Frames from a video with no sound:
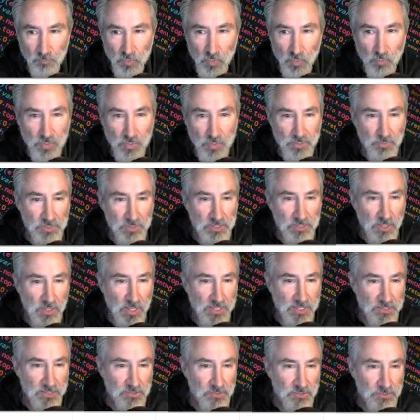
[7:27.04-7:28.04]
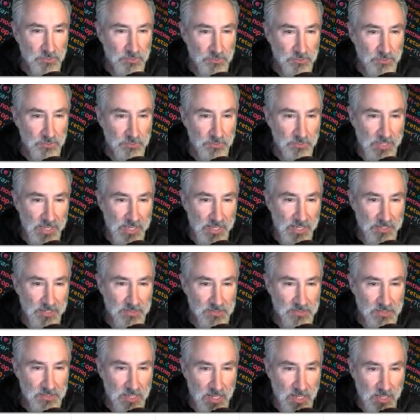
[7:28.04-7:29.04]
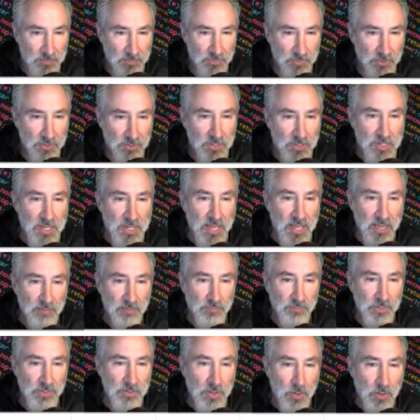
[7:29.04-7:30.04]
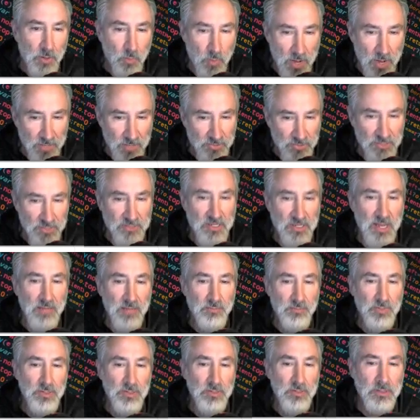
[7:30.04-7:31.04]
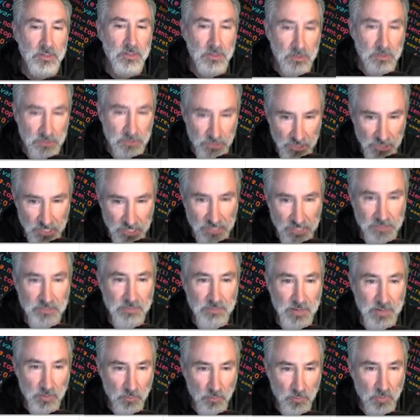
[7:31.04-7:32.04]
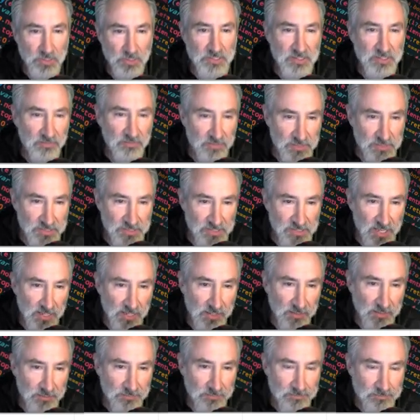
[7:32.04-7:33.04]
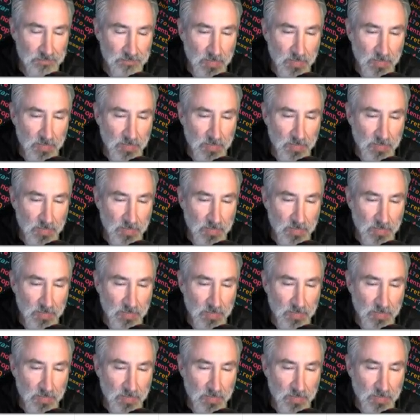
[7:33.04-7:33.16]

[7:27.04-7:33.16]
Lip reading: we would like to add a timer, and we want the timer to change about once every second.